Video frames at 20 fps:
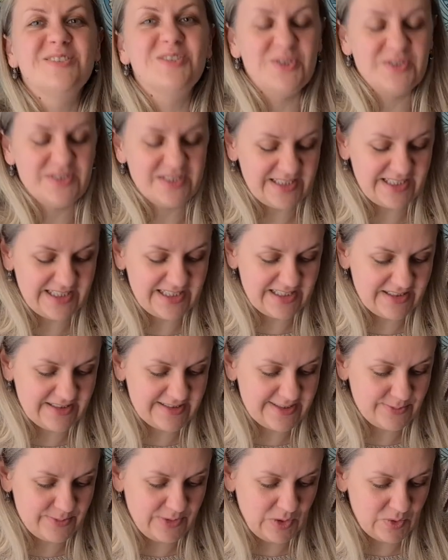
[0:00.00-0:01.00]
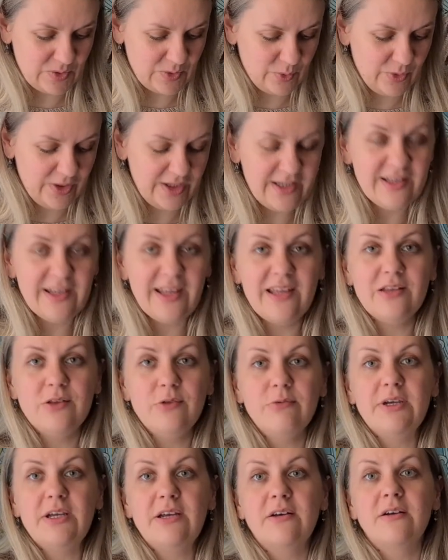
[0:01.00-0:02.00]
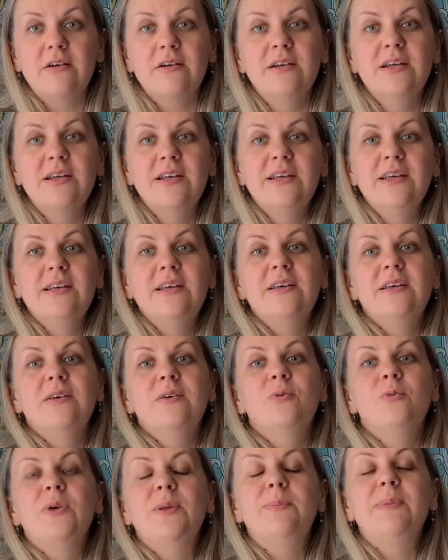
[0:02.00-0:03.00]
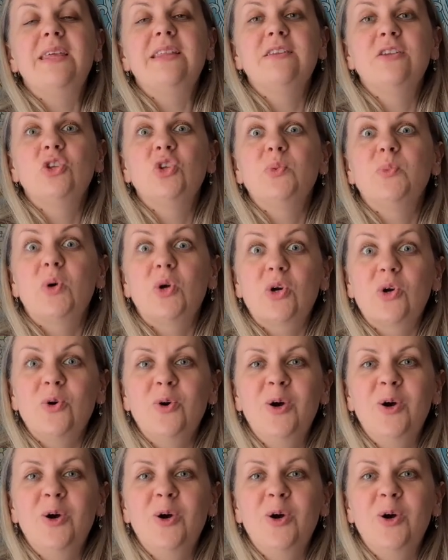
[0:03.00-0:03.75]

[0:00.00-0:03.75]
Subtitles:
all the details about when and where we meet tomorrow.